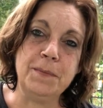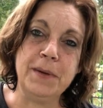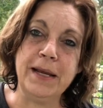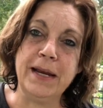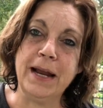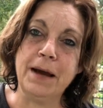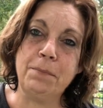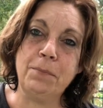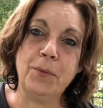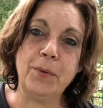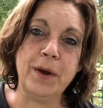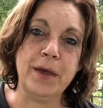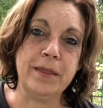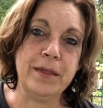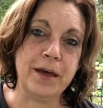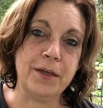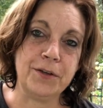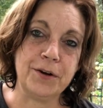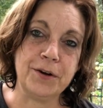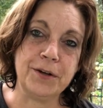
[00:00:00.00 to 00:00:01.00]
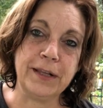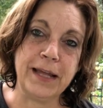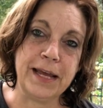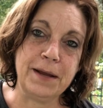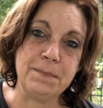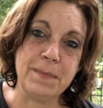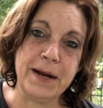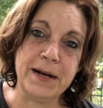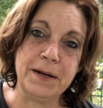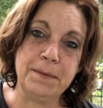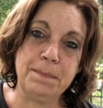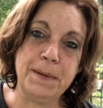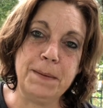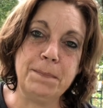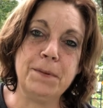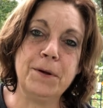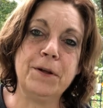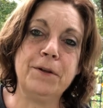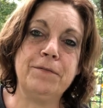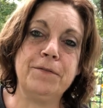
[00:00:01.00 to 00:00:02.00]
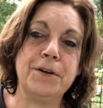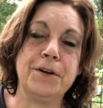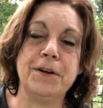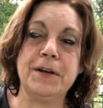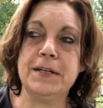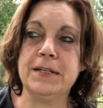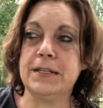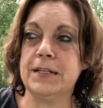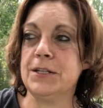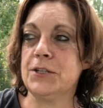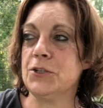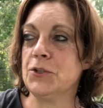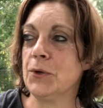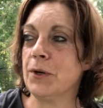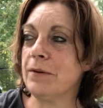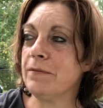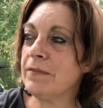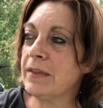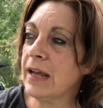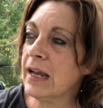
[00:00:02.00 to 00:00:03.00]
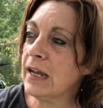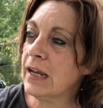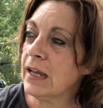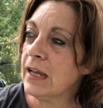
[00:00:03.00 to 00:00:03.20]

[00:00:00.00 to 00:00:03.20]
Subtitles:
meet up with other like-minded people, if you're into this sort of thing.